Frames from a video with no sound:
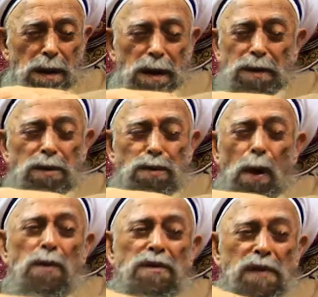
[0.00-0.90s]
It is
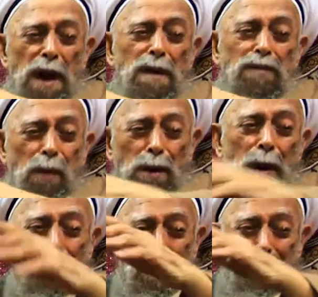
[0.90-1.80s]
not same for
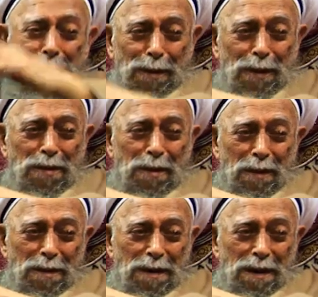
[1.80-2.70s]
everyone also.
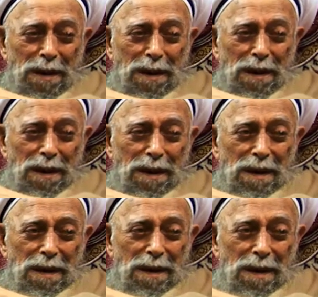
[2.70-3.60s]

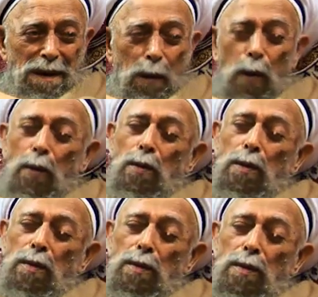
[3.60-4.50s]

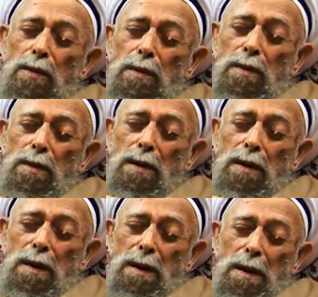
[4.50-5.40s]
Oh,
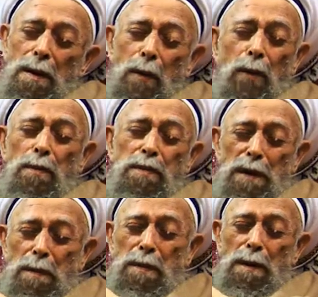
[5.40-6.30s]
oh
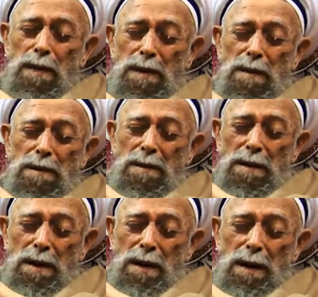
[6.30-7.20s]
people,
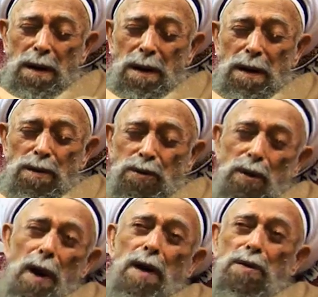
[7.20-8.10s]

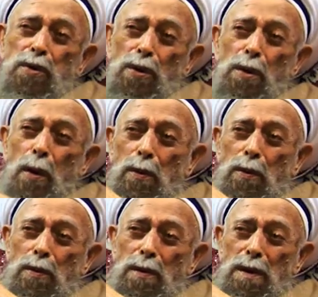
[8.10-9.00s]
try to
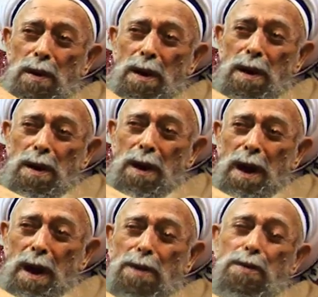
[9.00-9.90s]
know
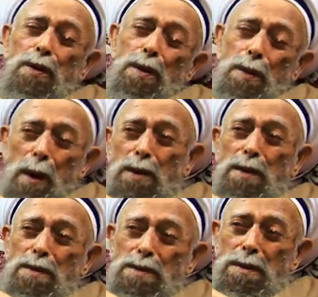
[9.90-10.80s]
and to
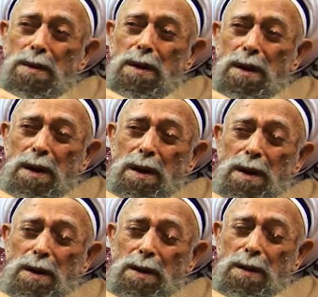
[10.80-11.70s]
learn
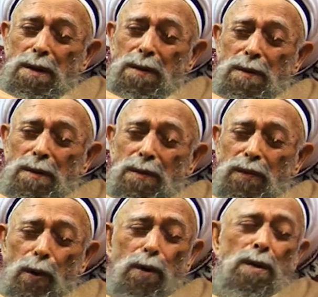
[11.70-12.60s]

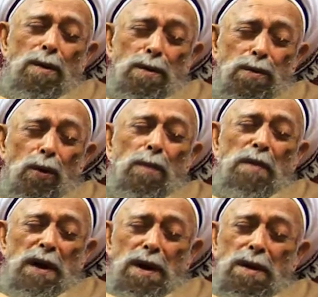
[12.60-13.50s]
for to
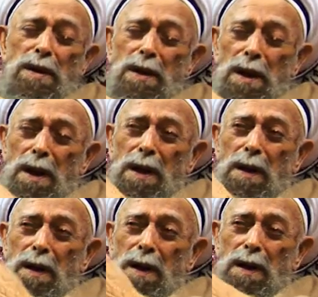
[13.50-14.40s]
be
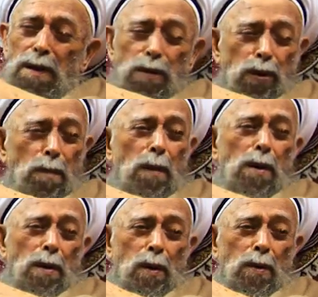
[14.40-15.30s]

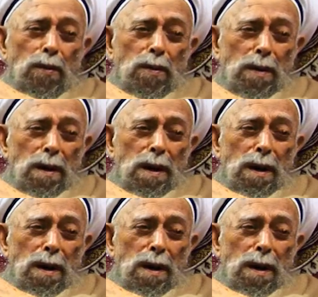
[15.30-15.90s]
tomorrow